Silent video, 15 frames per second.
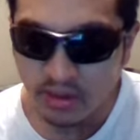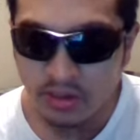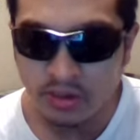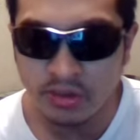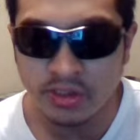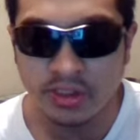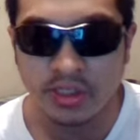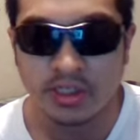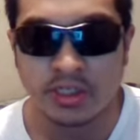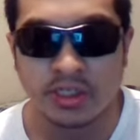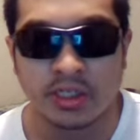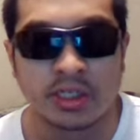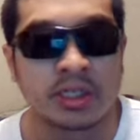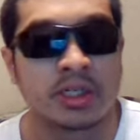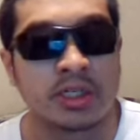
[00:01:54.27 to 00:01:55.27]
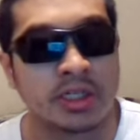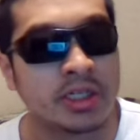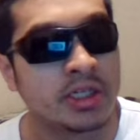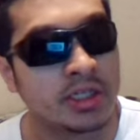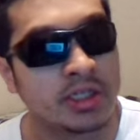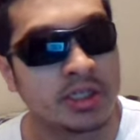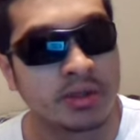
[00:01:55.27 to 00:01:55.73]
using it to
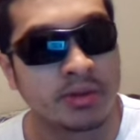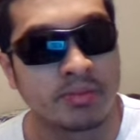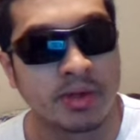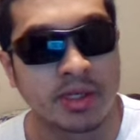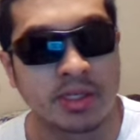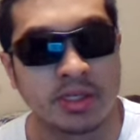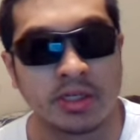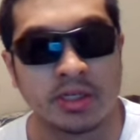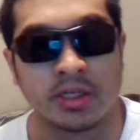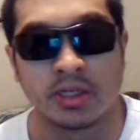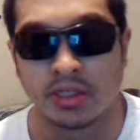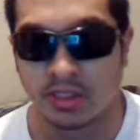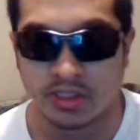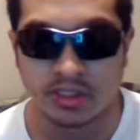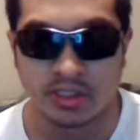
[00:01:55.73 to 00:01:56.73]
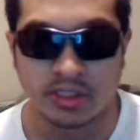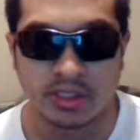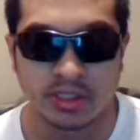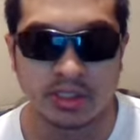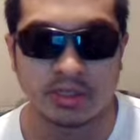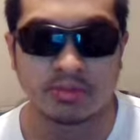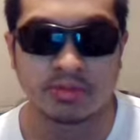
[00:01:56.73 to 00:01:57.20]
make a,
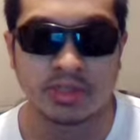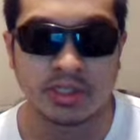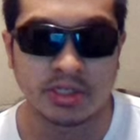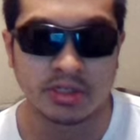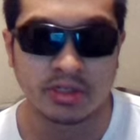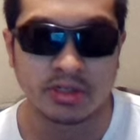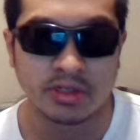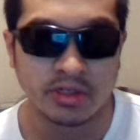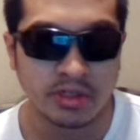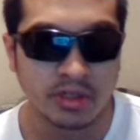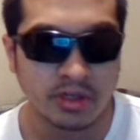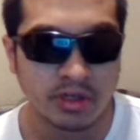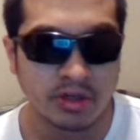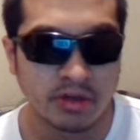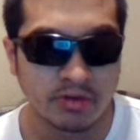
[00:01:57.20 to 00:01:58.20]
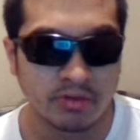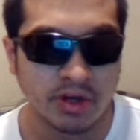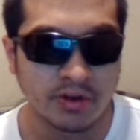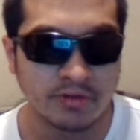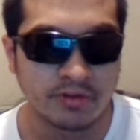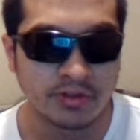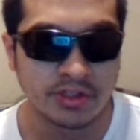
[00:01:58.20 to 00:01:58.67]
let me see here,
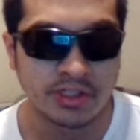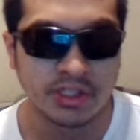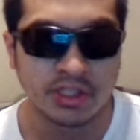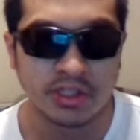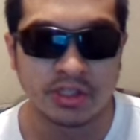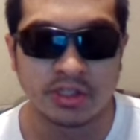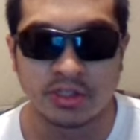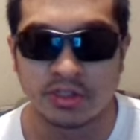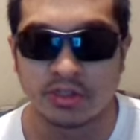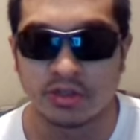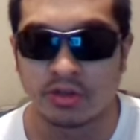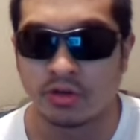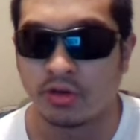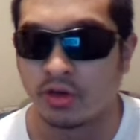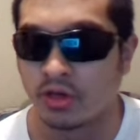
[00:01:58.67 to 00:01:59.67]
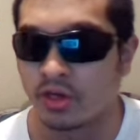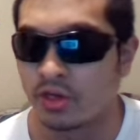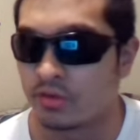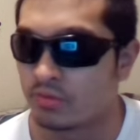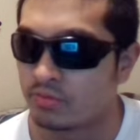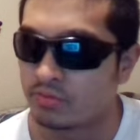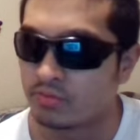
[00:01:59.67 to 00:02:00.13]
rifle scene
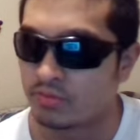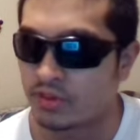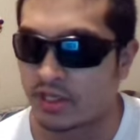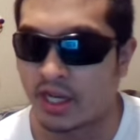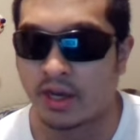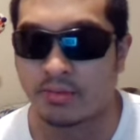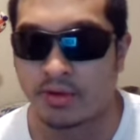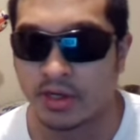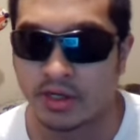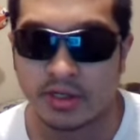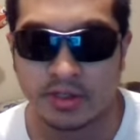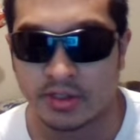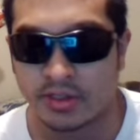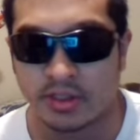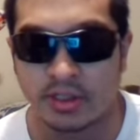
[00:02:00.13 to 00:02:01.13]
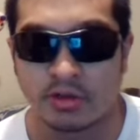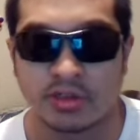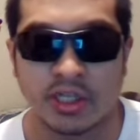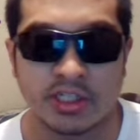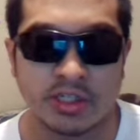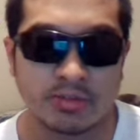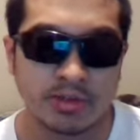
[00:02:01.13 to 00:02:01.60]
or camera. It was
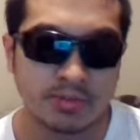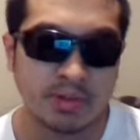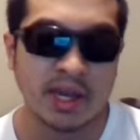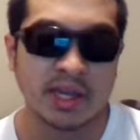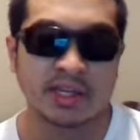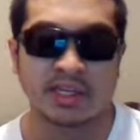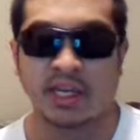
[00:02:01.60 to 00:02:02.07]
like some spying